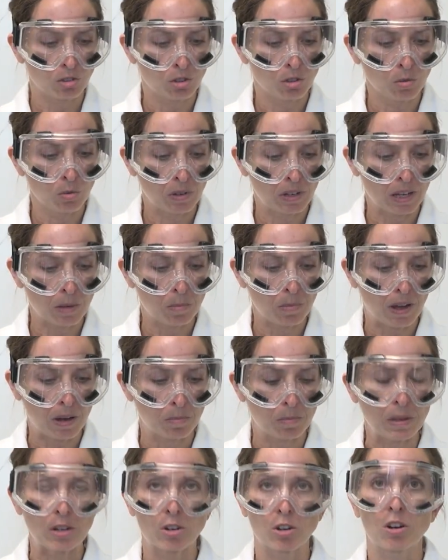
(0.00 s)
to keep that
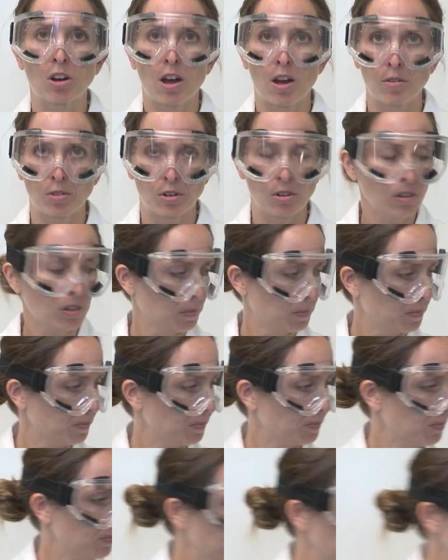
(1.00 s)
beaker covered,
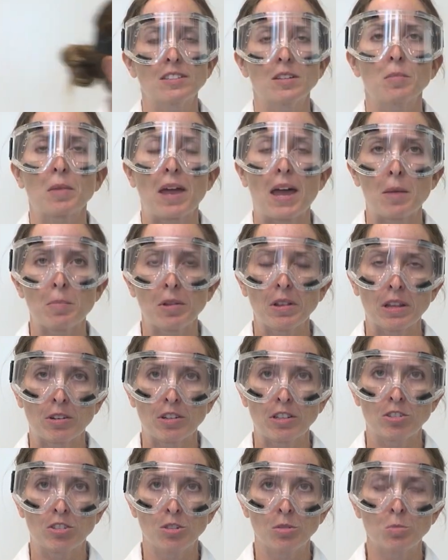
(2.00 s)
some
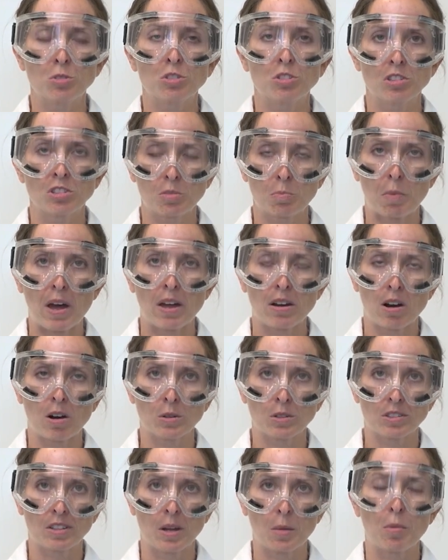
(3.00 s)
capillary tubes to spot
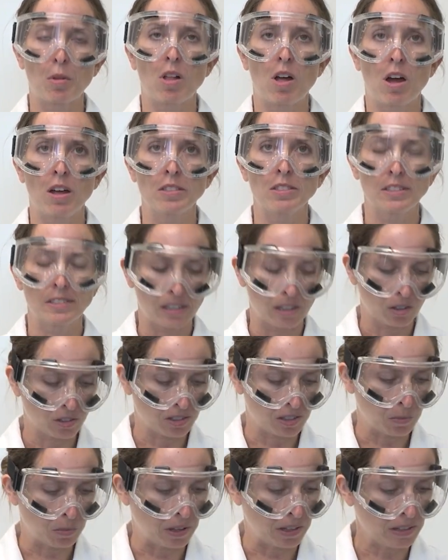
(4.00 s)
our sample on the
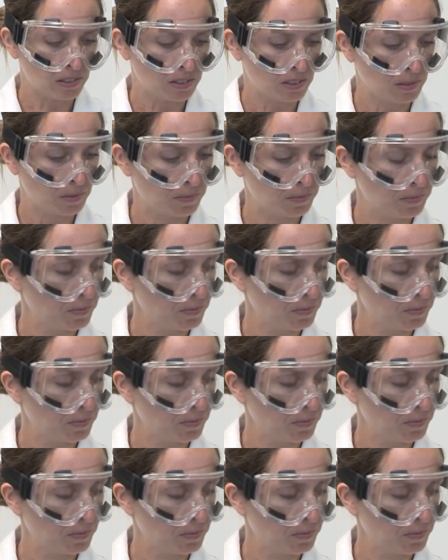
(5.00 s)
TLC plate,